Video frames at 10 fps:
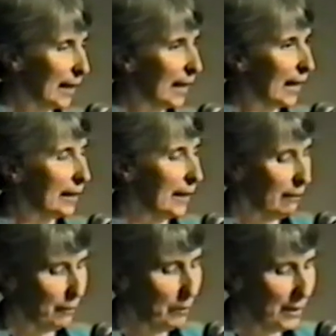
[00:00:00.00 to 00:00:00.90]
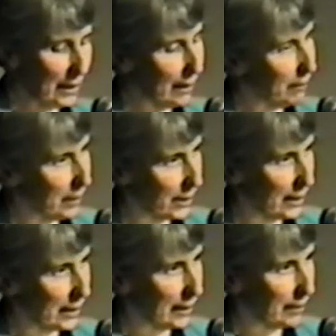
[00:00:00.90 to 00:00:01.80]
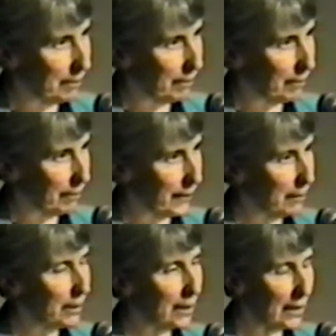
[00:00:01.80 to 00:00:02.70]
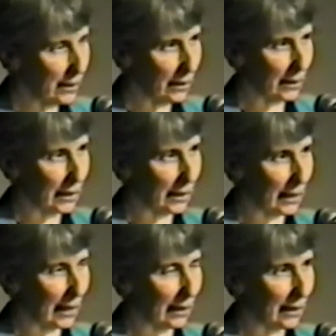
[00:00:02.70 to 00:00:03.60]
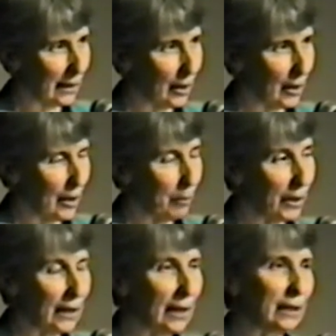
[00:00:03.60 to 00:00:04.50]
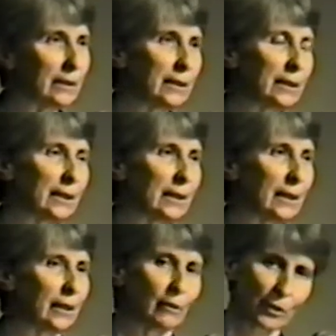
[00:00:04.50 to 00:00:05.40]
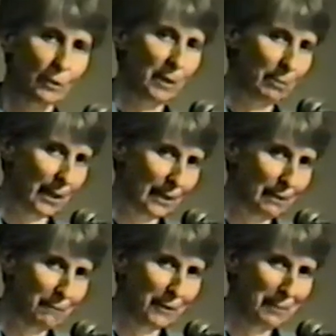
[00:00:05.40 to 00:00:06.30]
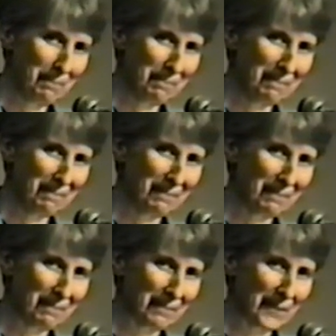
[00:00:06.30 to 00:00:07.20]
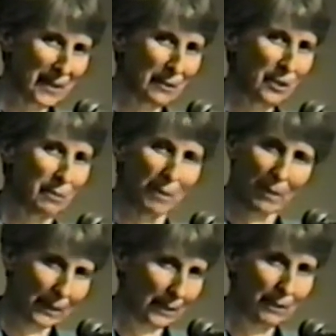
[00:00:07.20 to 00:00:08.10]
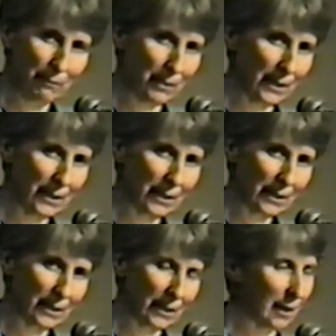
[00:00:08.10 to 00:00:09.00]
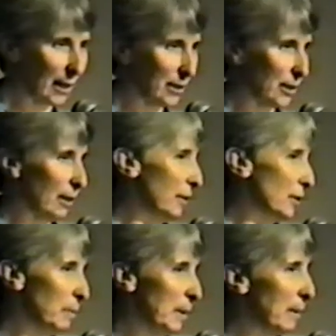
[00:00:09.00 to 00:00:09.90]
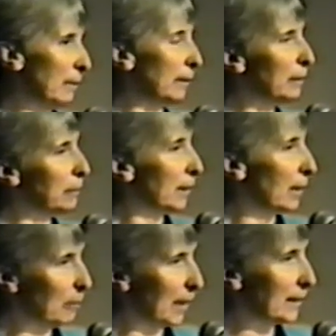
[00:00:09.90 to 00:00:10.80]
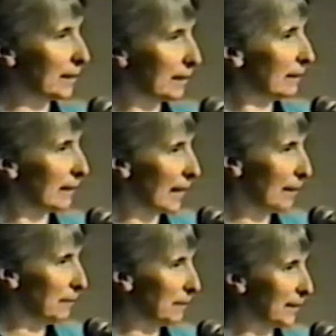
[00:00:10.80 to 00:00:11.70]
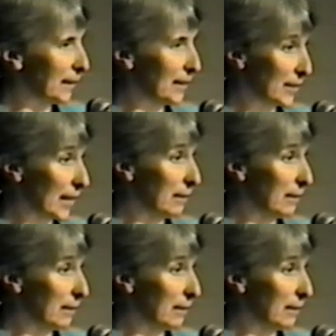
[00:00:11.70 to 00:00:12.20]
And that for me was hard. It was hard to look at that because those are the people I come from. Those are the people I live with in Arkansas. Those are the people I've lived with all my life in the South.